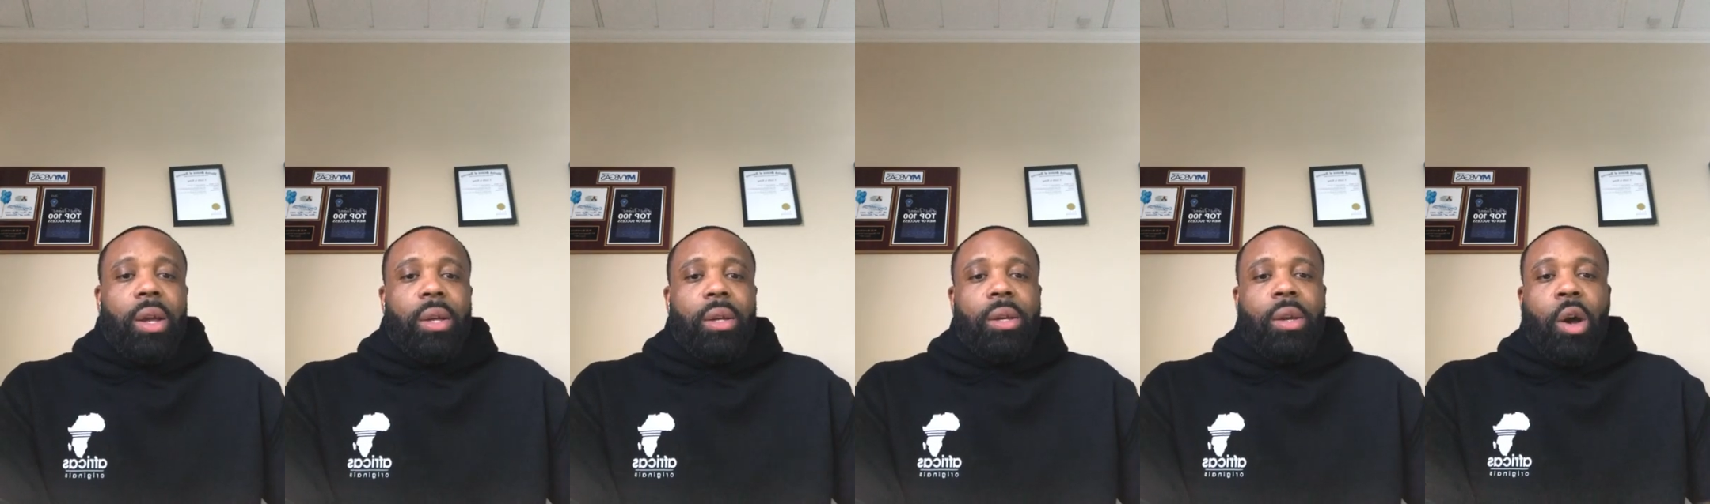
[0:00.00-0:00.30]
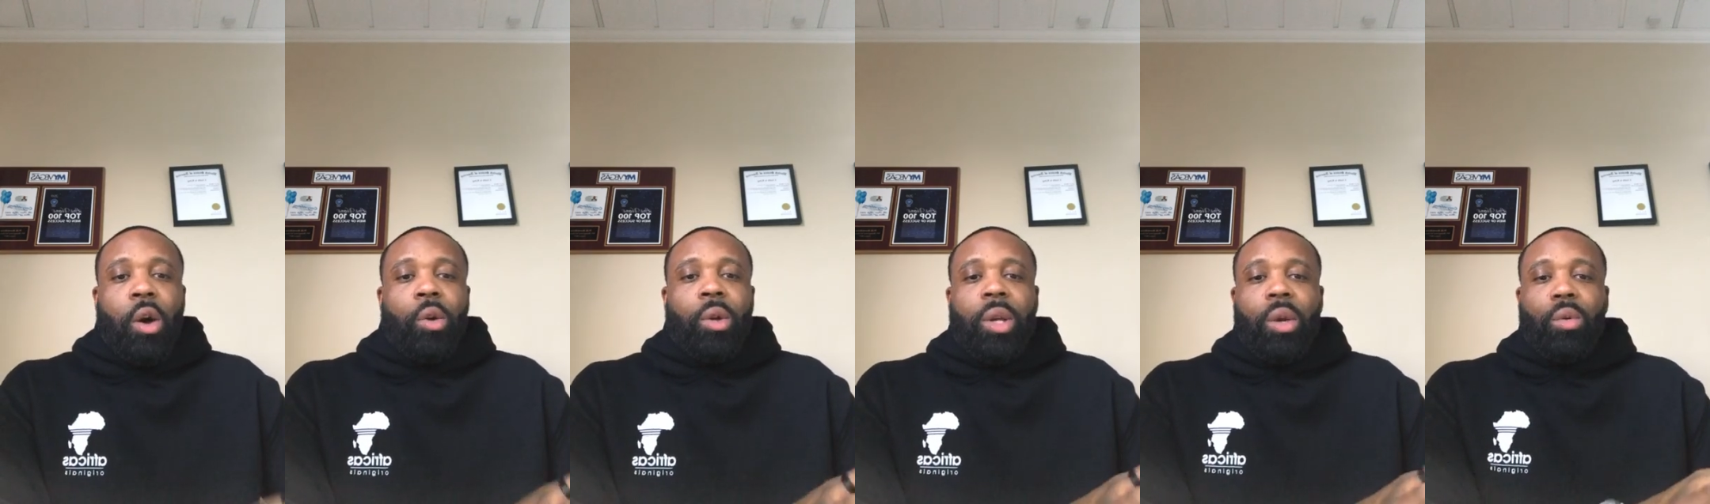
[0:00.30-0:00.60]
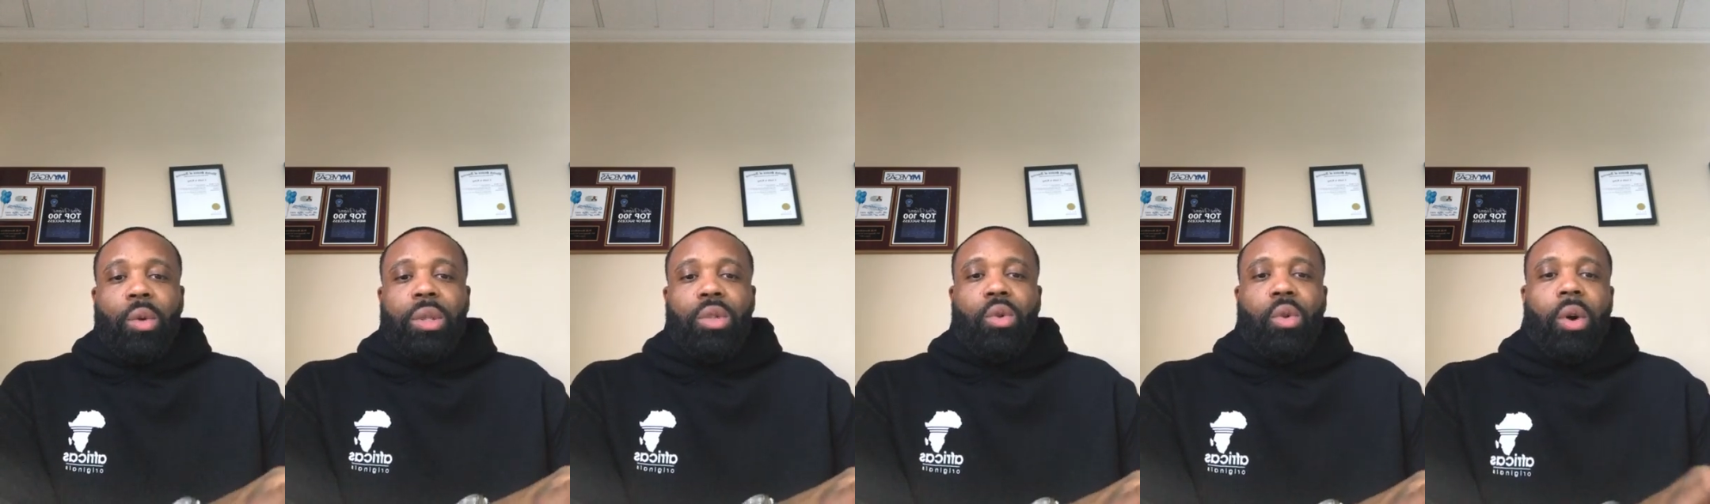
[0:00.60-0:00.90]
Nolan,
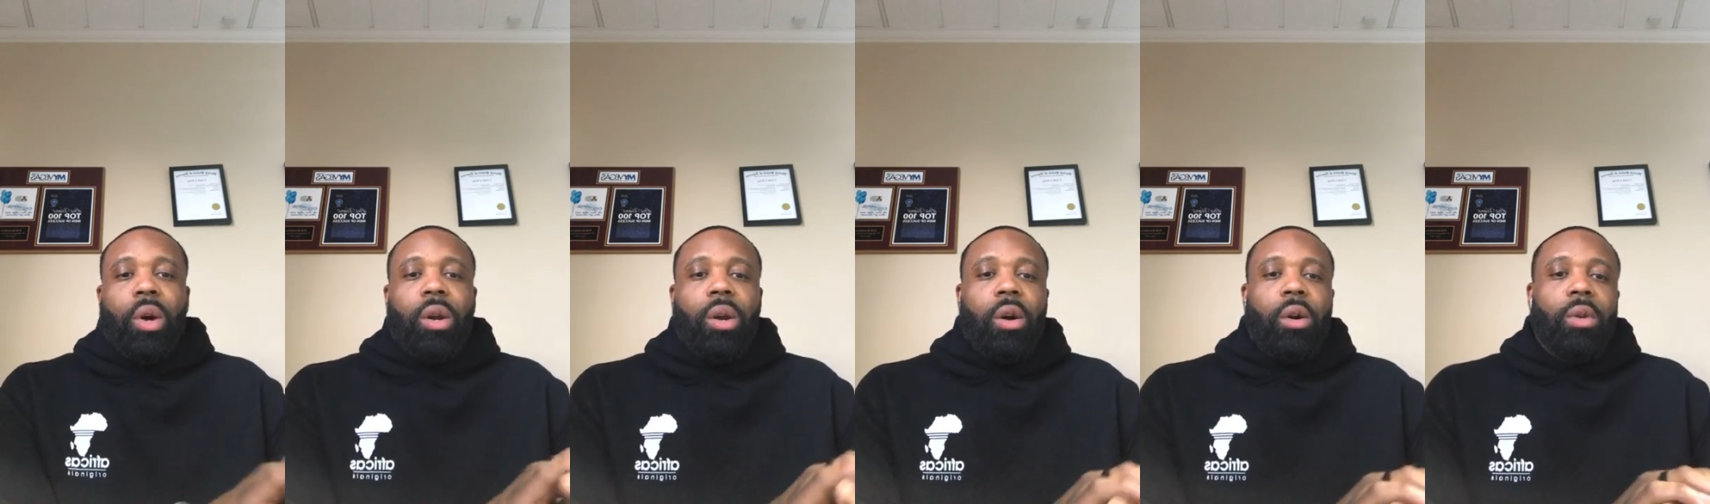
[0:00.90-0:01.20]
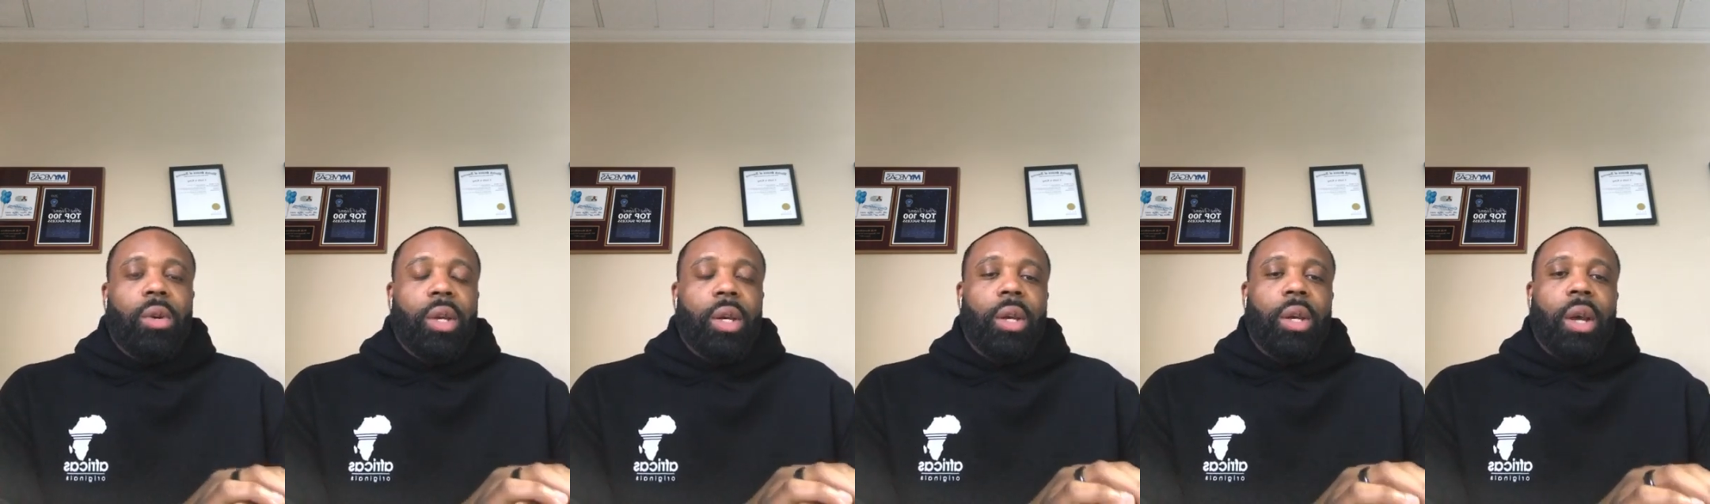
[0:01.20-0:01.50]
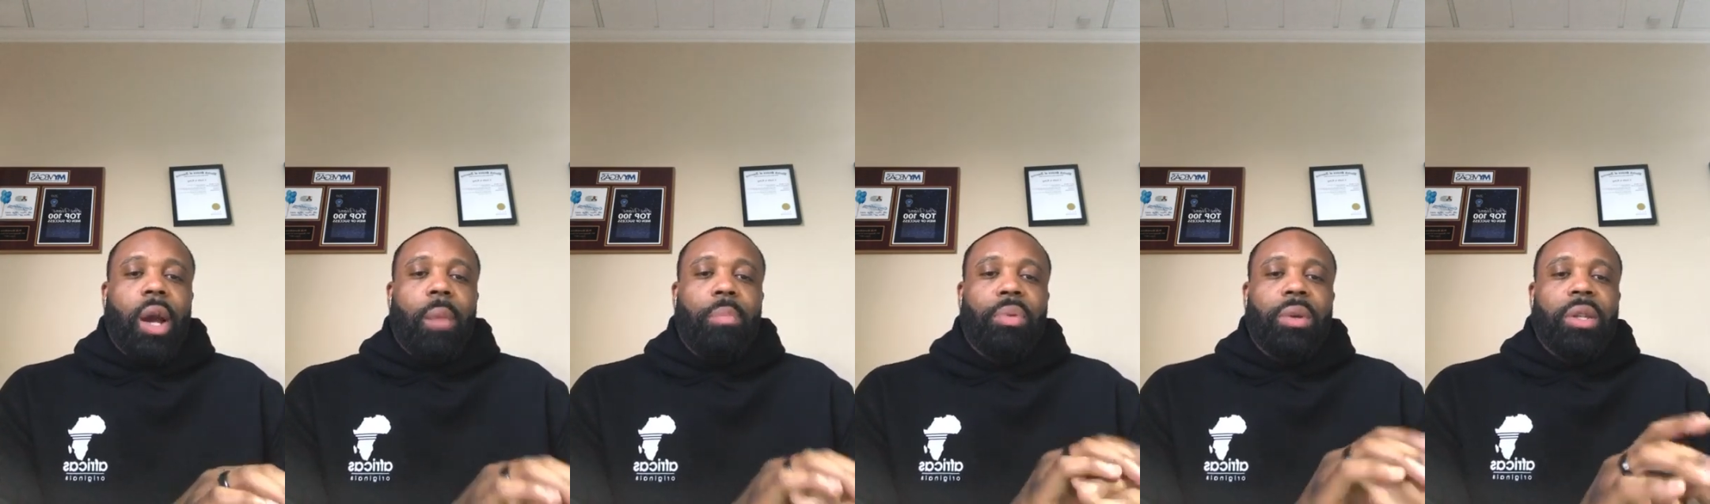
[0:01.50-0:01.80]
what's going on, King?
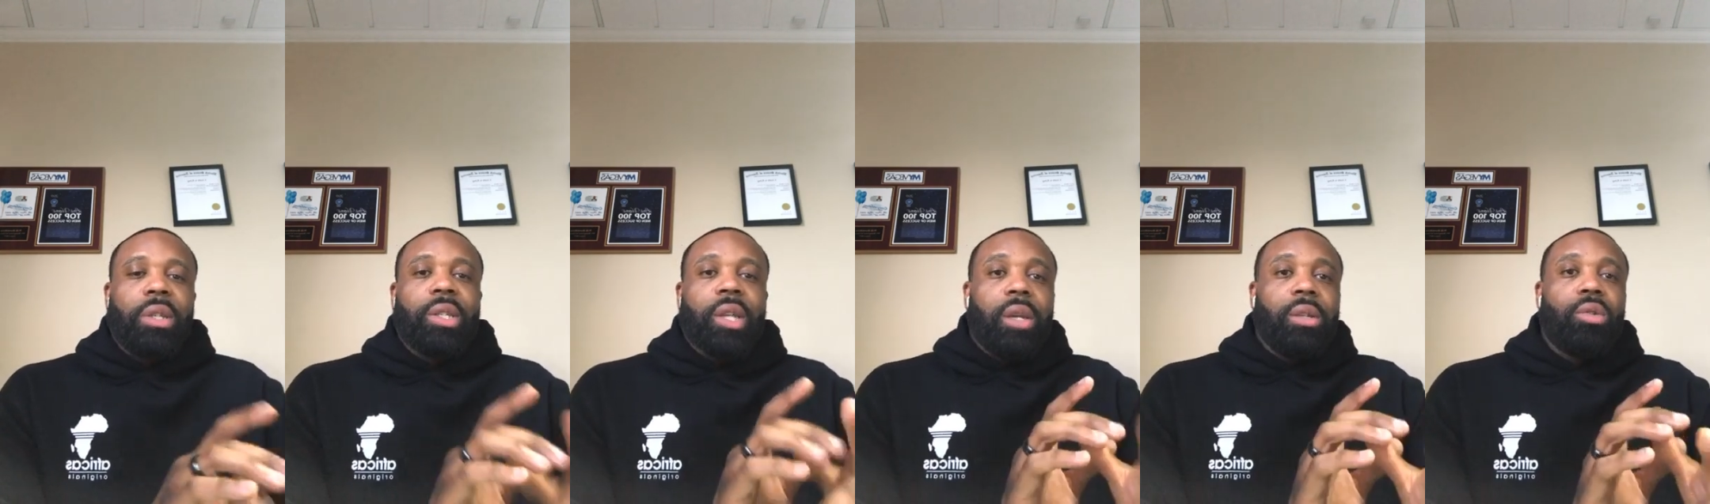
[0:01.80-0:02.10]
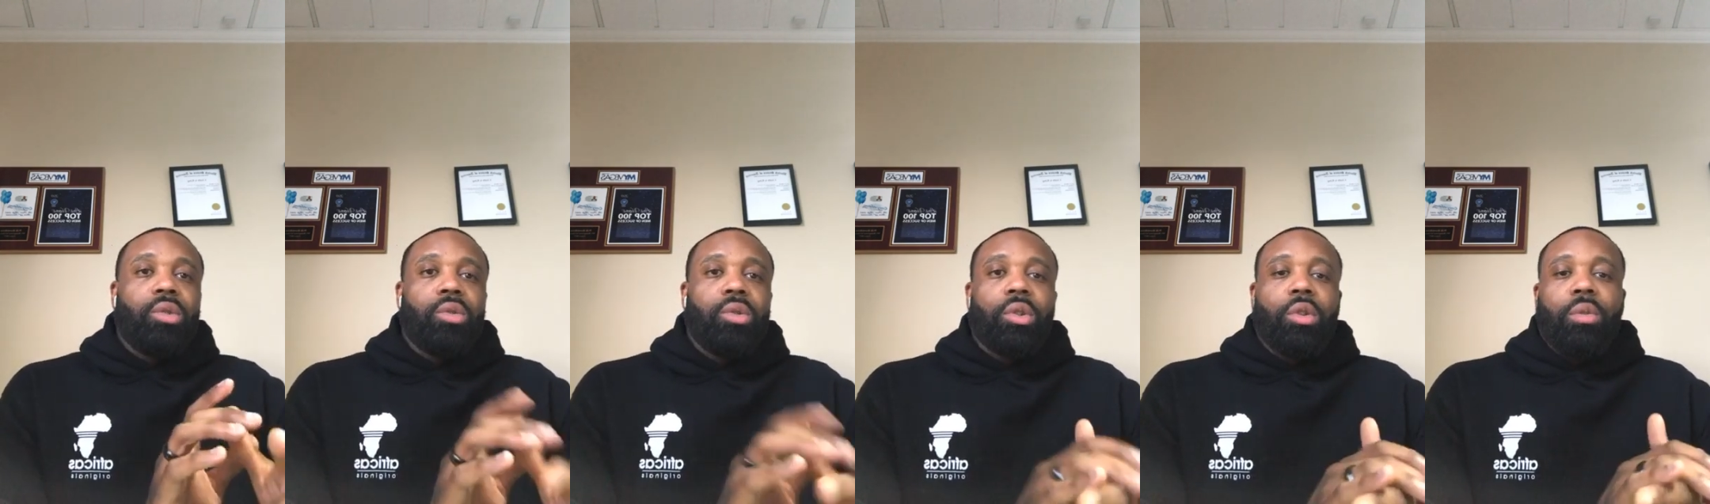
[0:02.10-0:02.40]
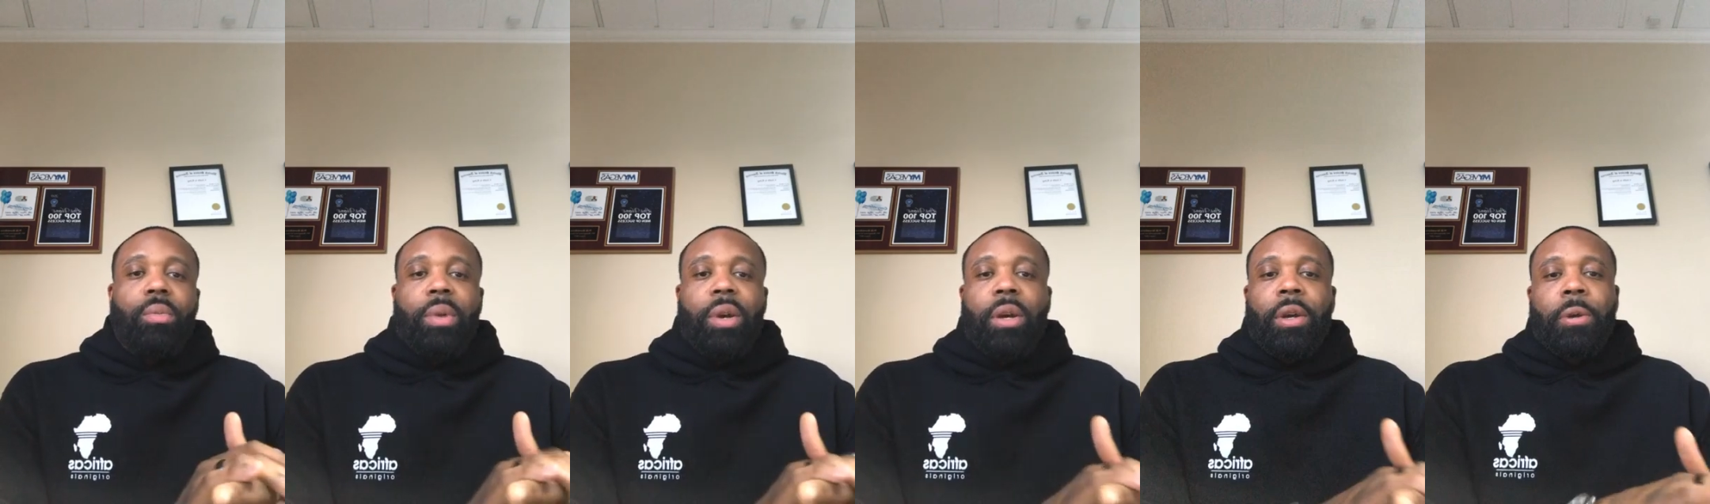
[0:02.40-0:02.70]
I appreciate you too,
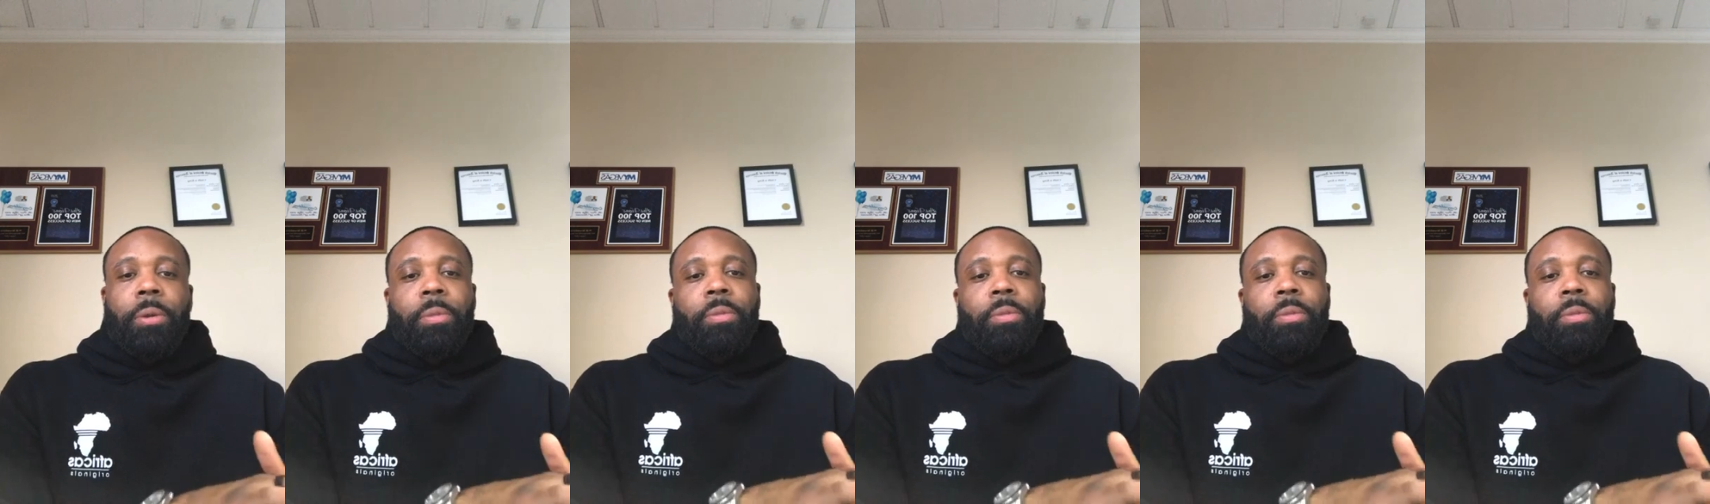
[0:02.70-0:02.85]
man